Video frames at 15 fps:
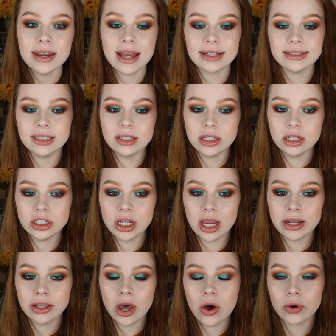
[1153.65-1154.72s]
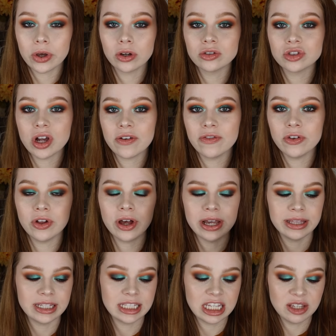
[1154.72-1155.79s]
Next is the shade Cocoa Truffle,
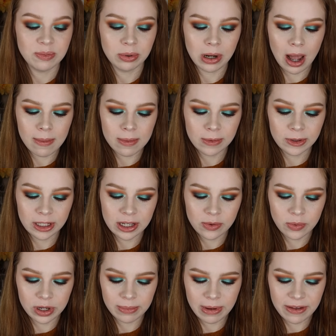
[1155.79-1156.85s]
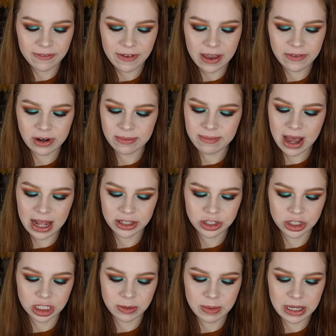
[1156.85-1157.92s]
and this is probably one of my favorite
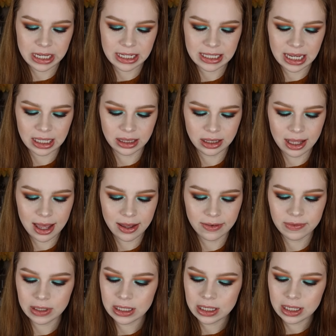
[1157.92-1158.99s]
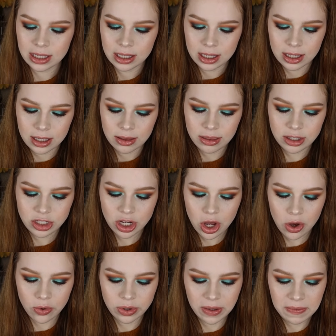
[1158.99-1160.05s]
mattes just because I love the
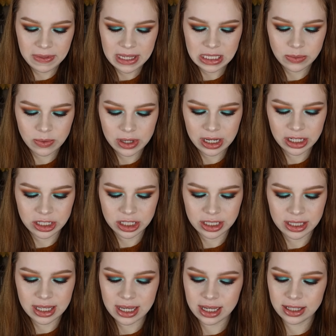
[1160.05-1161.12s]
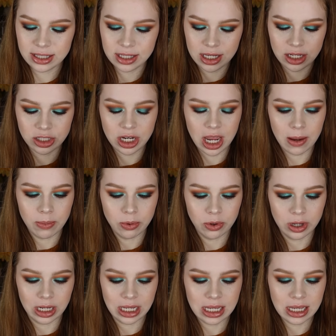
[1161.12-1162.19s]
tone of this one. I just think it's such a
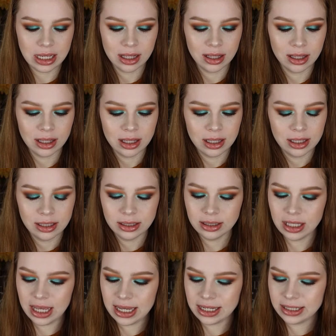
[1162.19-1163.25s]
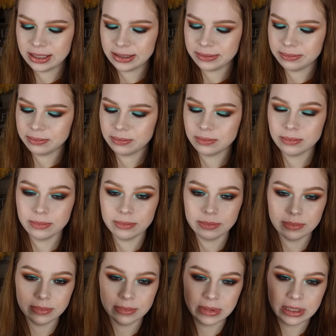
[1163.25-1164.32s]
pretty, like,
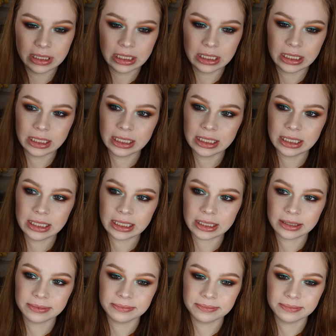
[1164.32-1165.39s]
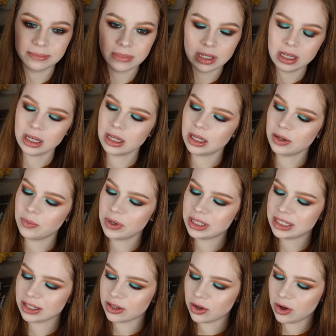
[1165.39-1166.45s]
uh, uh
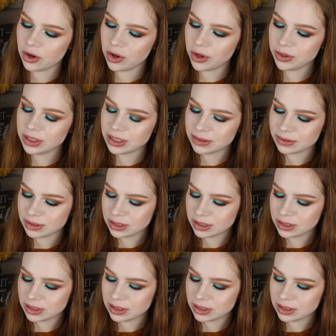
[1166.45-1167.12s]
what's it called?